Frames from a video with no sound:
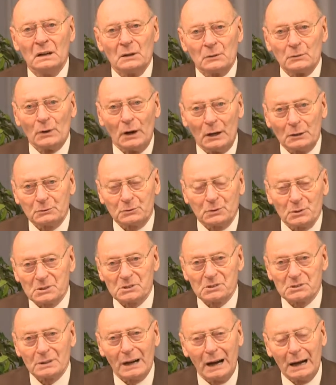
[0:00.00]
not to
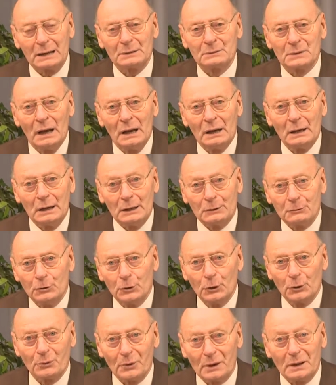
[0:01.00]
start a
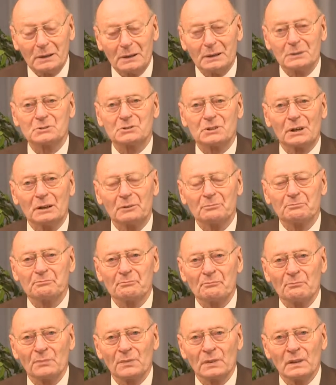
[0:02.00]
new
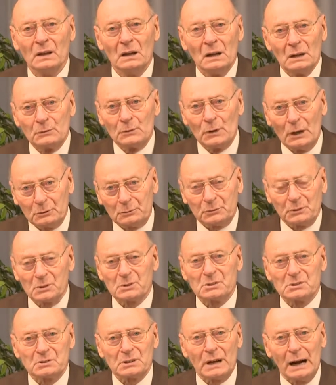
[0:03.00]
religion, not to
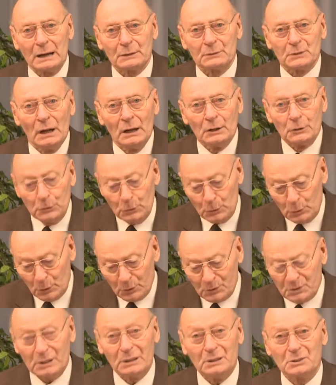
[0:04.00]
start new
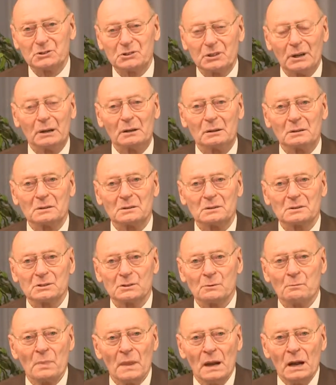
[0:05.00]
teachings,
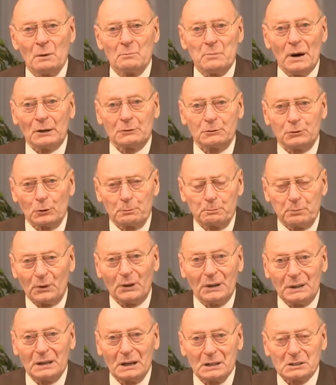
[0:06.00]
but to
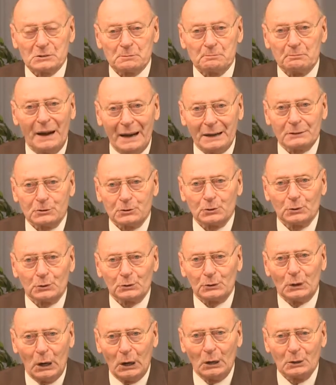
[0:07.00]
bring us back to
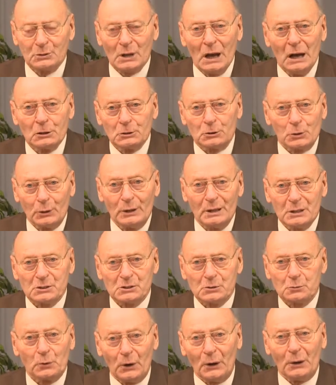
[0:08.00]
God, to
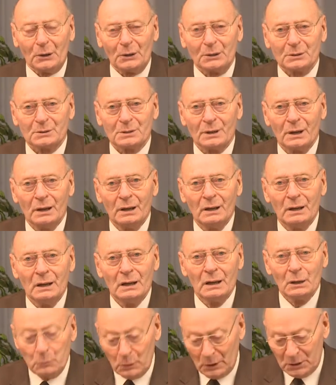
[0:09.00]
His Word,
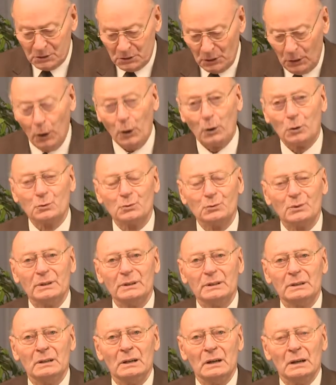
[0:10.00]
which
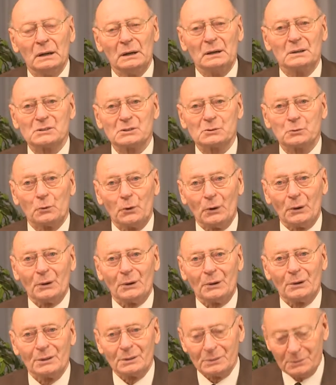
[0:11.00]
only His
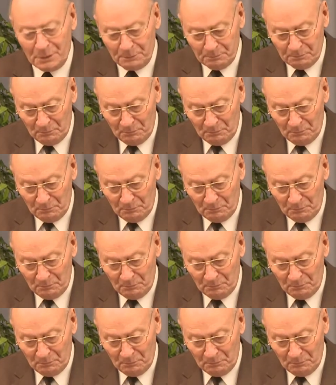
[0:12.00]
Word